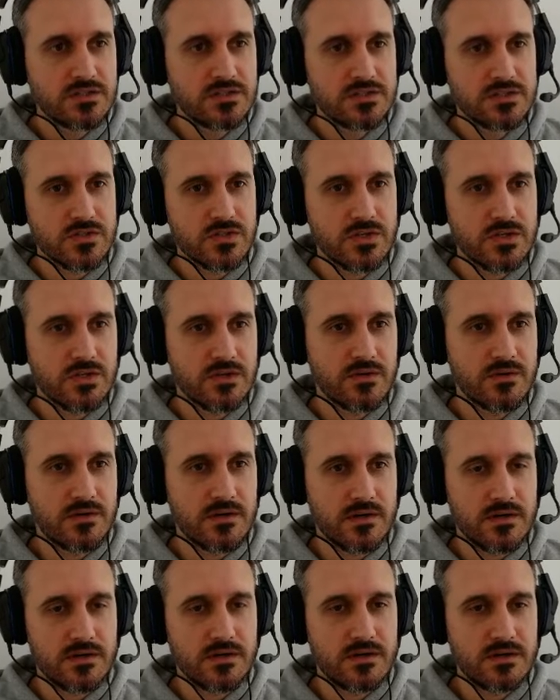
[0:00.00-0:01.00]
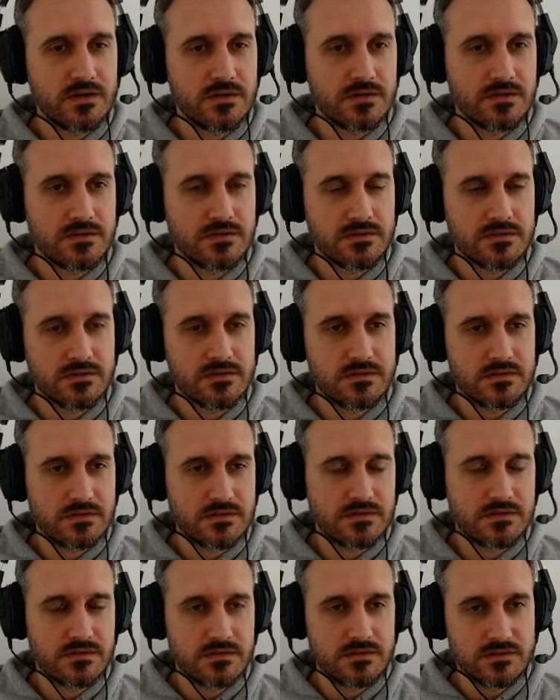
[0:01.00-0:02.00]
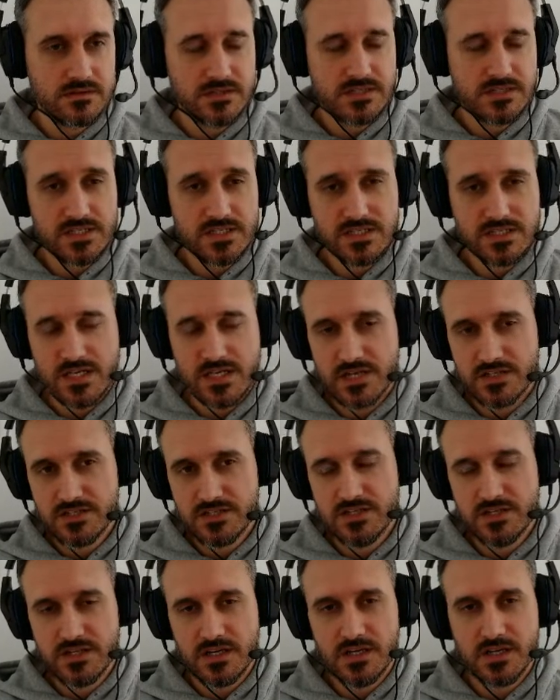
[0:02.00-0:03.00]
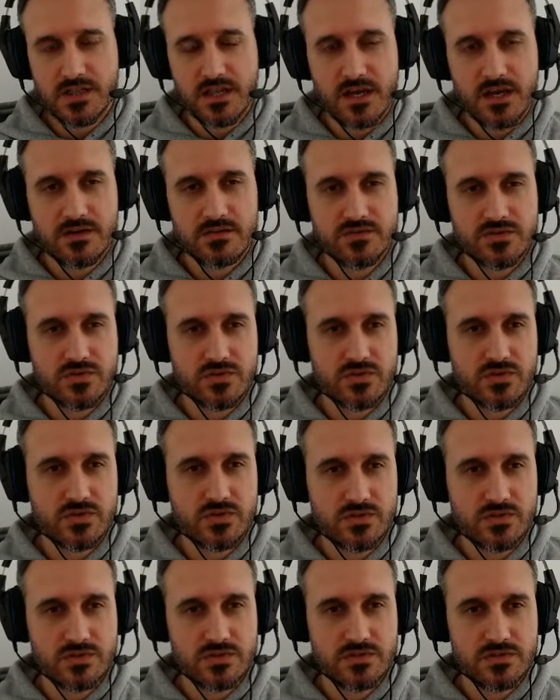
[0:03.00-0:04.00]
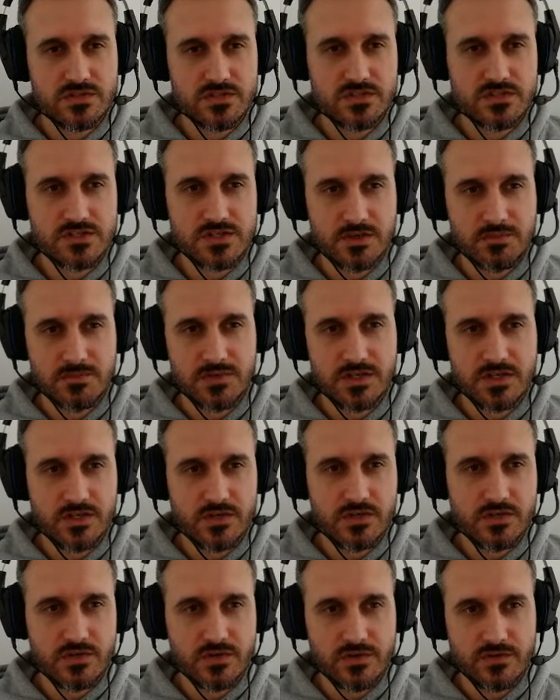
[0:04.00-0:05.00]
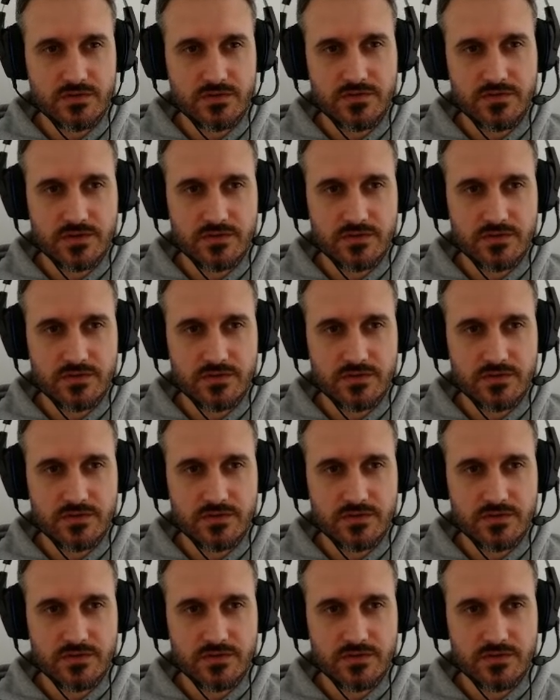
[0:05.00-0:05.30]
So this actually allows you to use Gemini in your